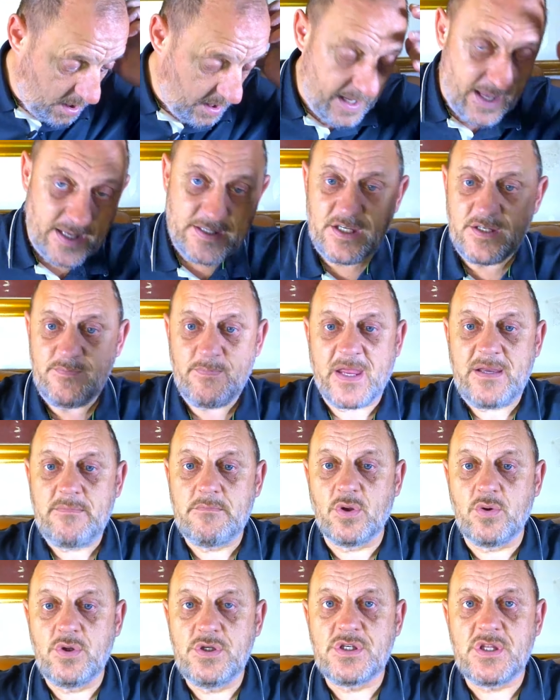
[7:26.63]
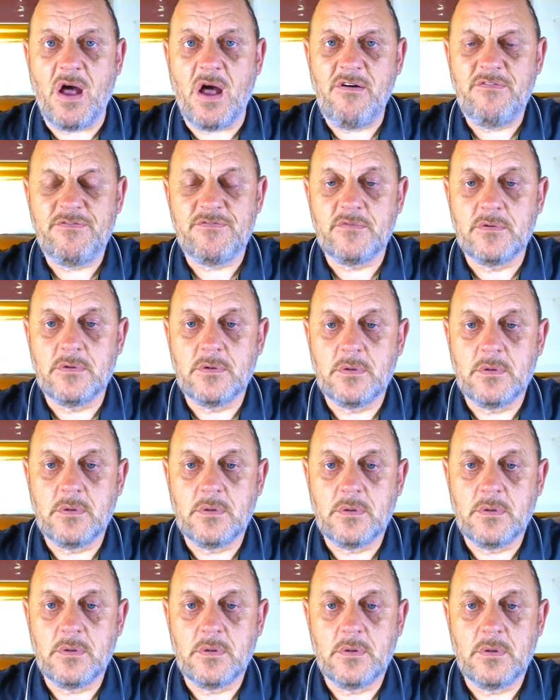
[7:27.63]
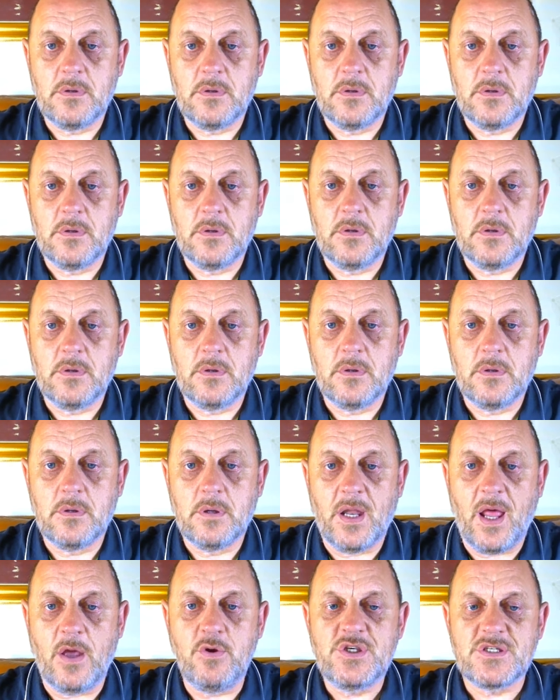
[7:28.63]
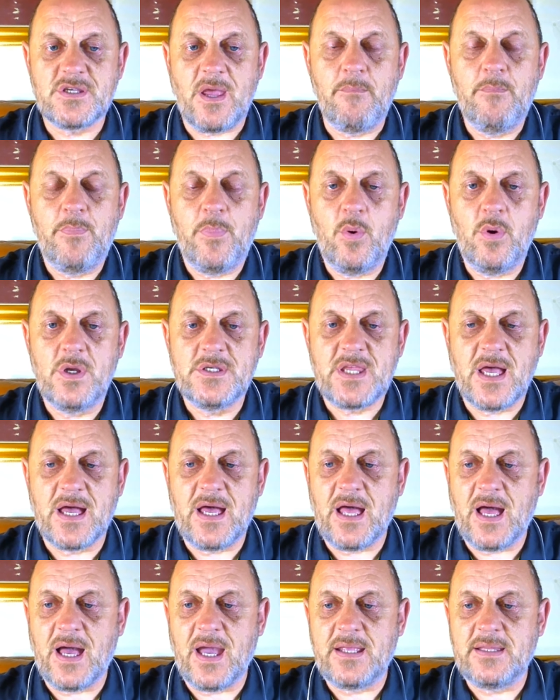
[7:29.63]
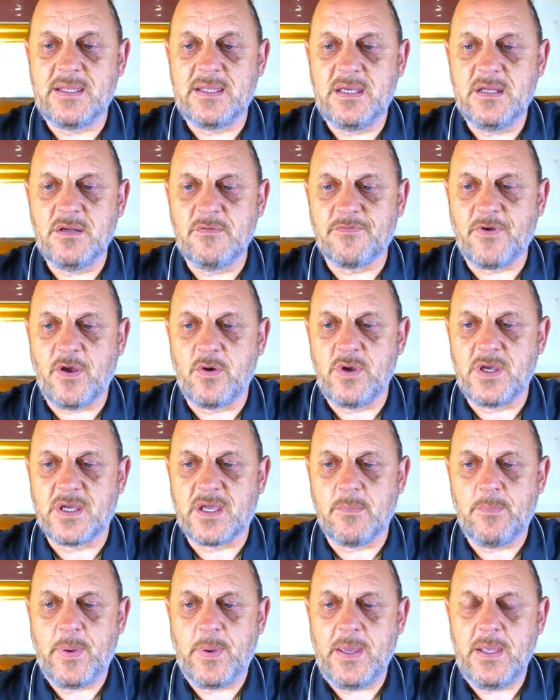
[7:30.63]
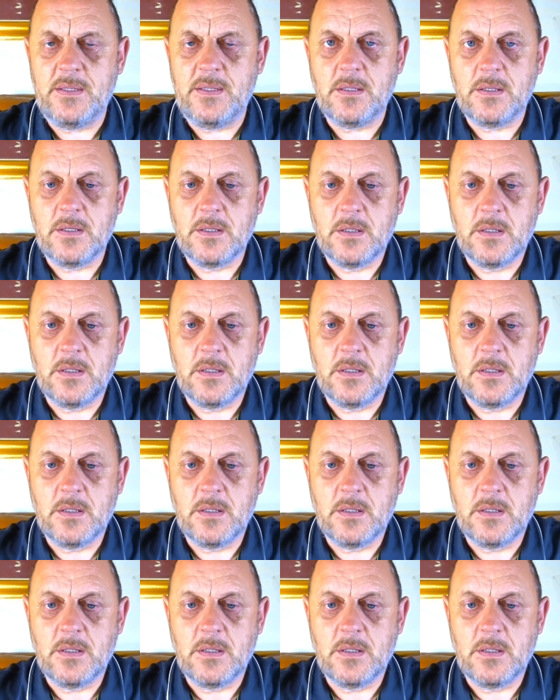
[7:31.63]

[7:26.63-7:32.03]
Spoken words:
This is mind-blowing stuff. How simple is that idea of how to get paid?